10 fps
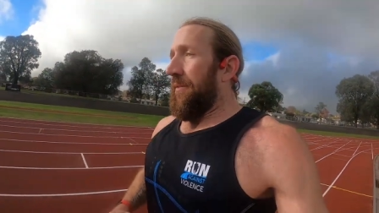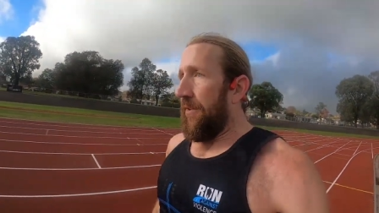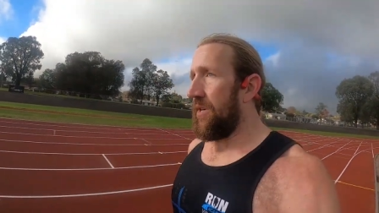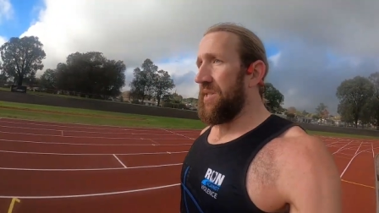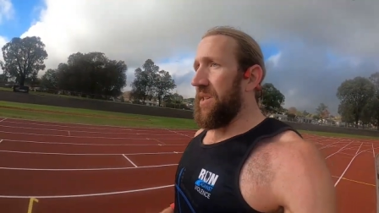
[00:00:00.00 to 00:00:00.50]

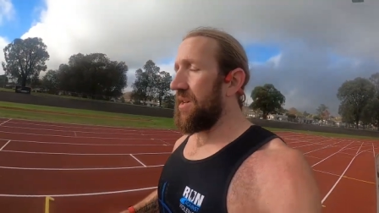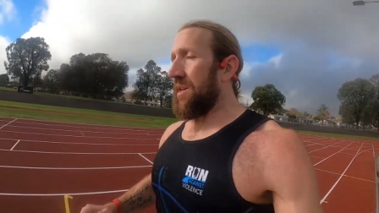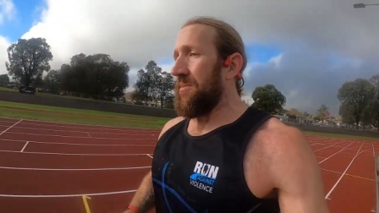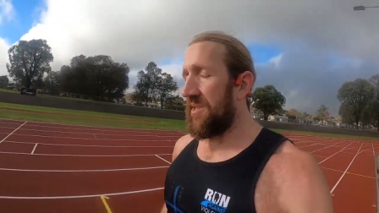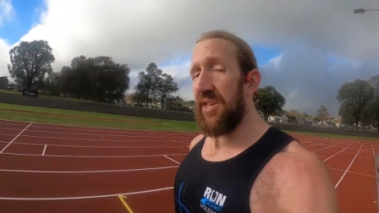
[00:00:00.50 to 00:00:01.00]
it feels
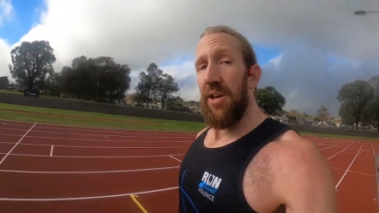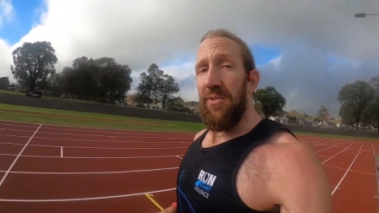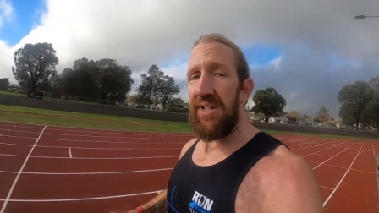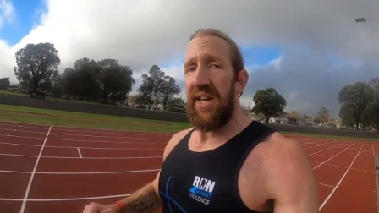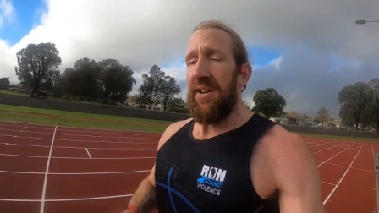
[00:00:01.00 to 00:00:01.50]
like I'm
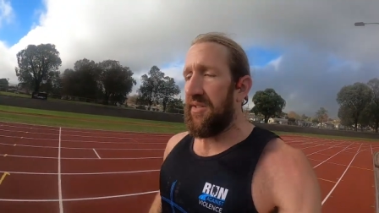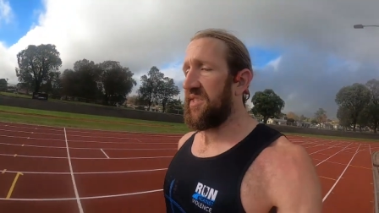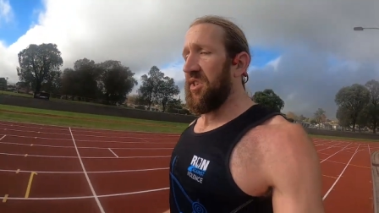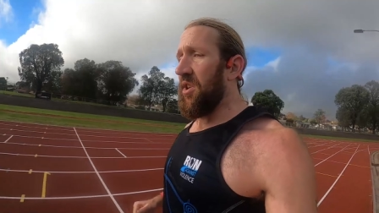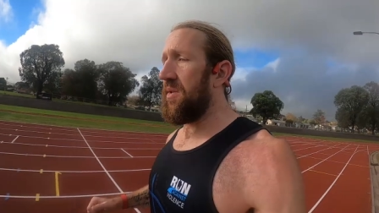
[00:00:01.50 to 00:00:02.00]
slowing down
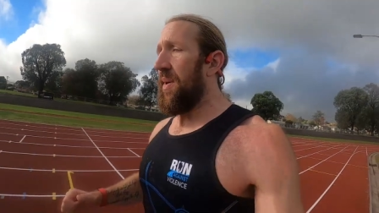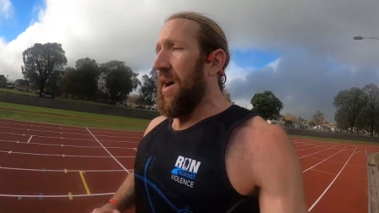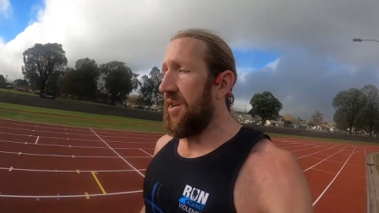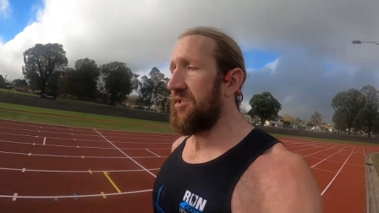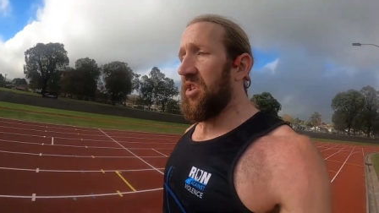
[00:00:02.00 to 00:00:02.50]
so
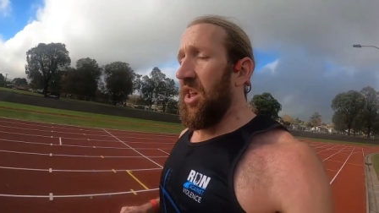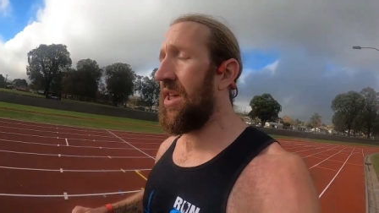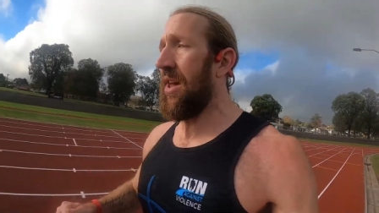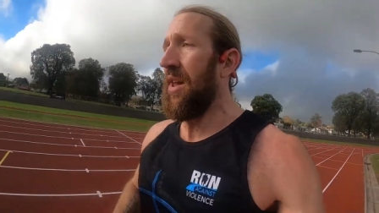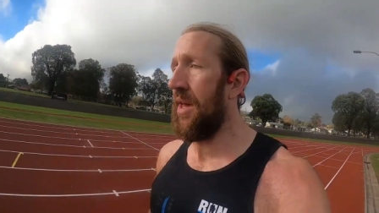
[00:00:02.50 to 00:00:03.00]
much
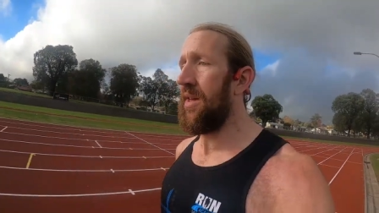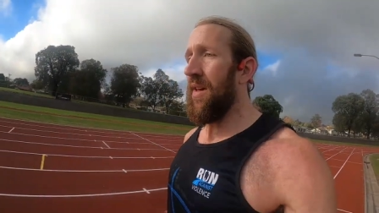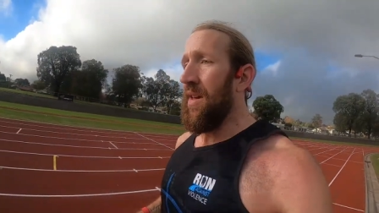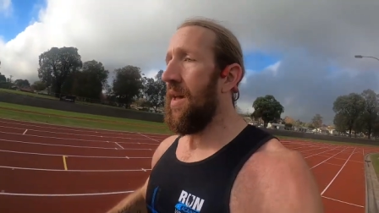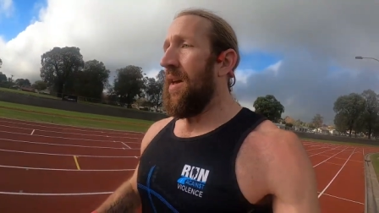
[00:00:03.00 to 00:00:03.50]

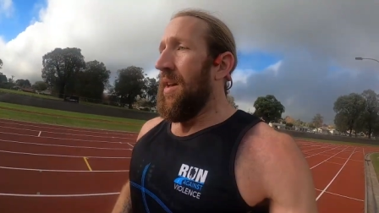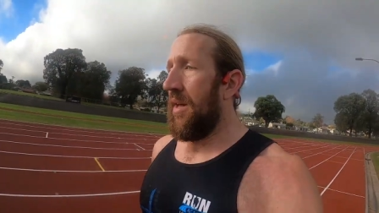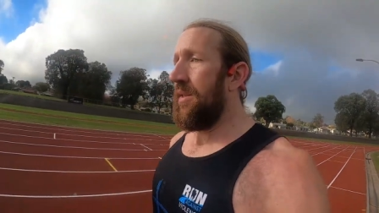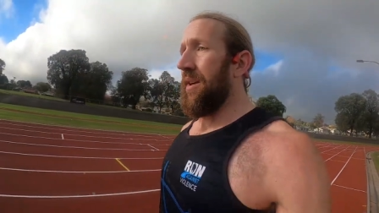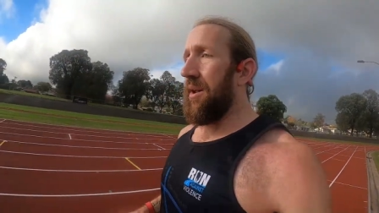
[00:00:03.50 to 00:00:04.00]

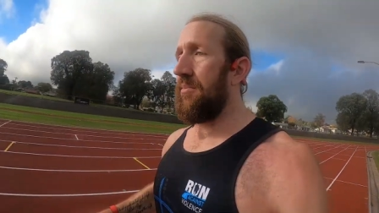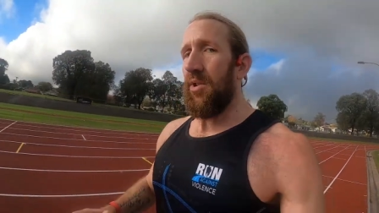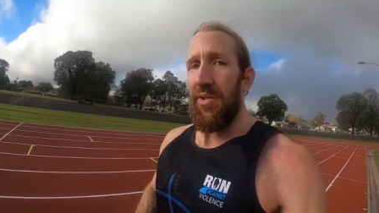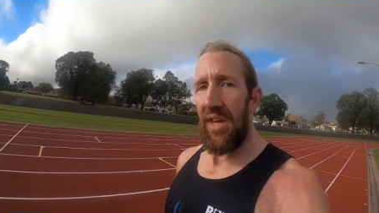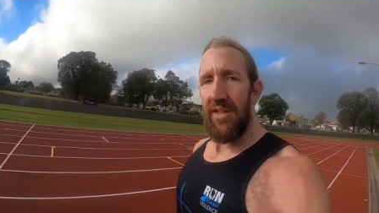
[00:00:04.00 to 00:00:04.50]
that
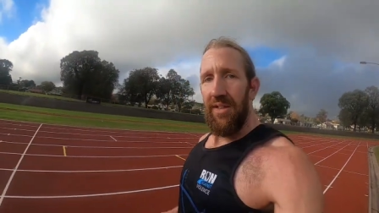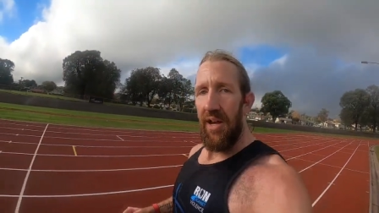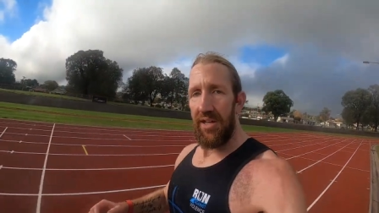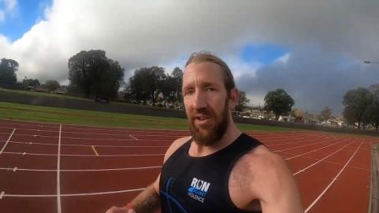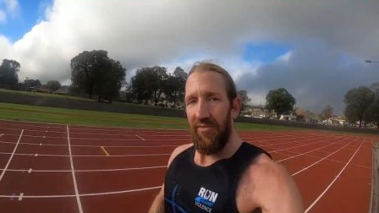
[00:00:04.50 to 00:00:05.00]
I'm not getting
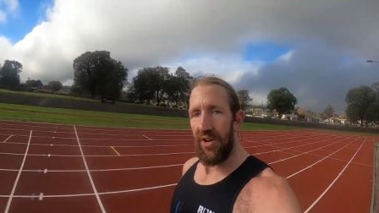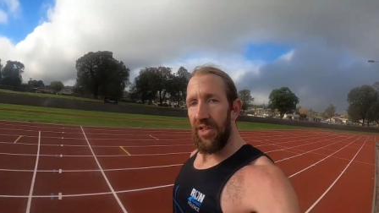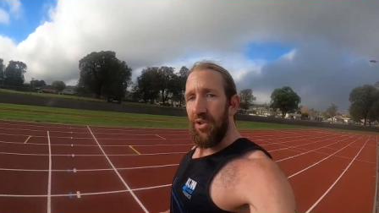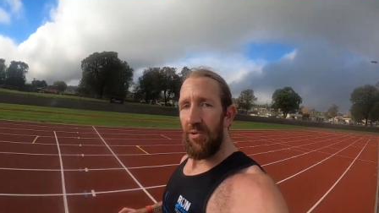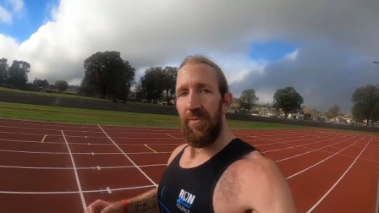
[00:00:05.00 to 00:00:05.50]
like a
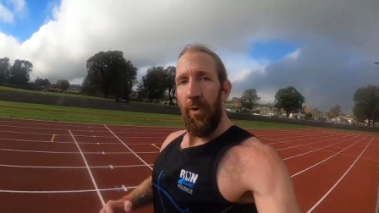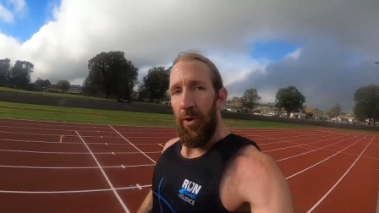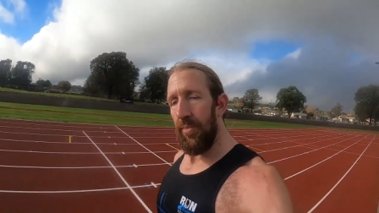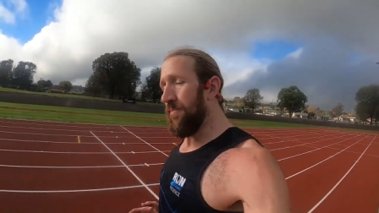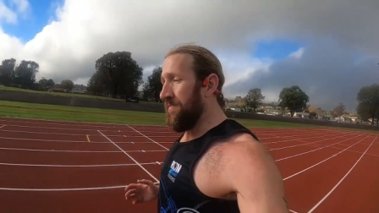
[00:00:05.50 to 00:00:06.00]
really good
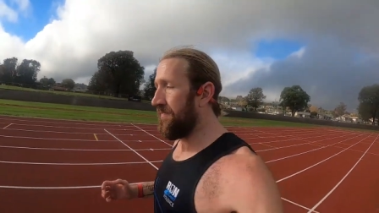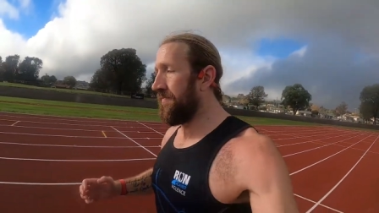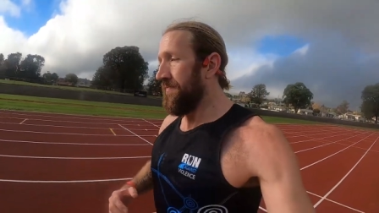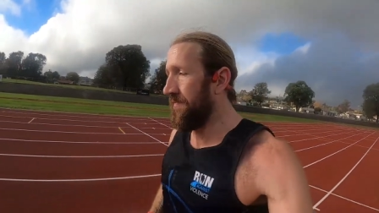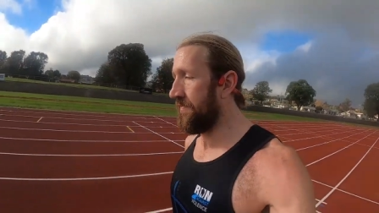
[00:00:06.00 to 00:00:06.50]
form.